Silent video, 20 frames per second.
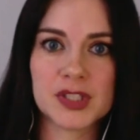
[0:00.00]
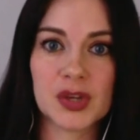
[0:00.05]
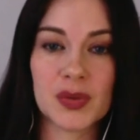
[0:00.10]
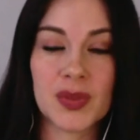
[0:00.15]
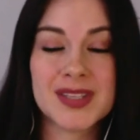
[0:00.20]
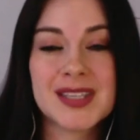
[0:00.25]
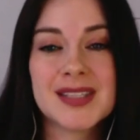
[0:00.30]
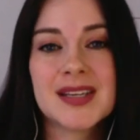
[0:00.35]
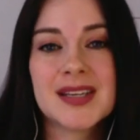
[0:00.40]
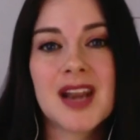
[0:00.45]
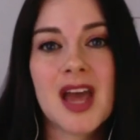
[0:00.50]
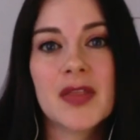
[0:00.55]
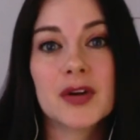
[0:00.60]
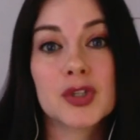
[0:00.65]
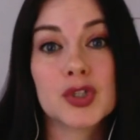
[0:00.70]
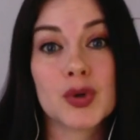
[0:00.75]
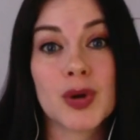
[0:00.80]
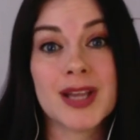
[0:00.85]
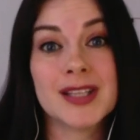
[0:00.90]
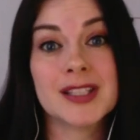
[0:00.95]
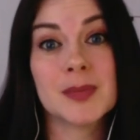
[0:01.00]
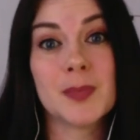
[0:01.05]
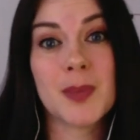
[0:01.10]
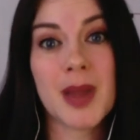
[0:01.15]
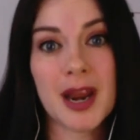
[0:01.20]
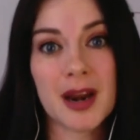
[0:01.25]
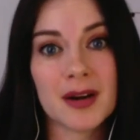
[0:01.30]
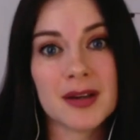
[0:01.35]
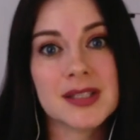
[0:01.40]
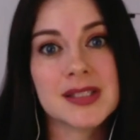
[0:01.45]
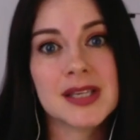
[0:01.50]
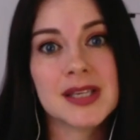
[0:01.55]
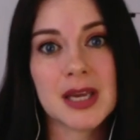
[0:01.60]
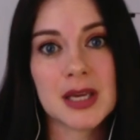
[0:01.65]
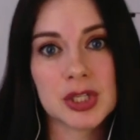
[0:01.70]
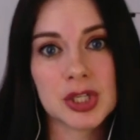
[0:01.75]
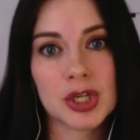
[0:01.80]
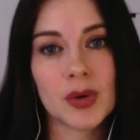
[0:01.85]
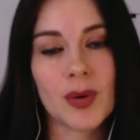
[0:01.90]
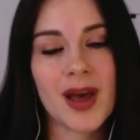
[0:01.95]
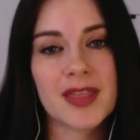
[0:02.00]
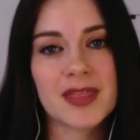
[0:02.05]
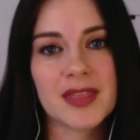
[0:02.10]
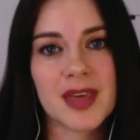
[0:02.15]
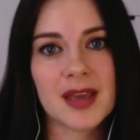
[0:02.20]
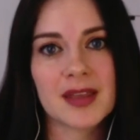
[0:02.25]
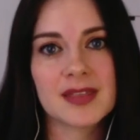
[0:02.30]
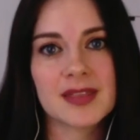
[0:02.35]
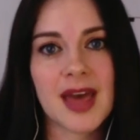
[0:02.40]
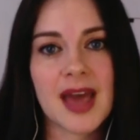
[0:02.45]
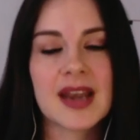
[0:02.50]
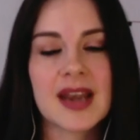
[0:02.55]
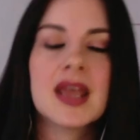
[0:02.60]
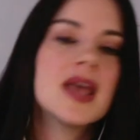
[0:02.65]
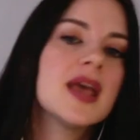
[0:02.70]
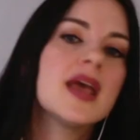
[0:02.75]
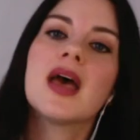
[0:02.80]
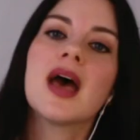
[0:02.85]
So this is another transparency issue, I think, that,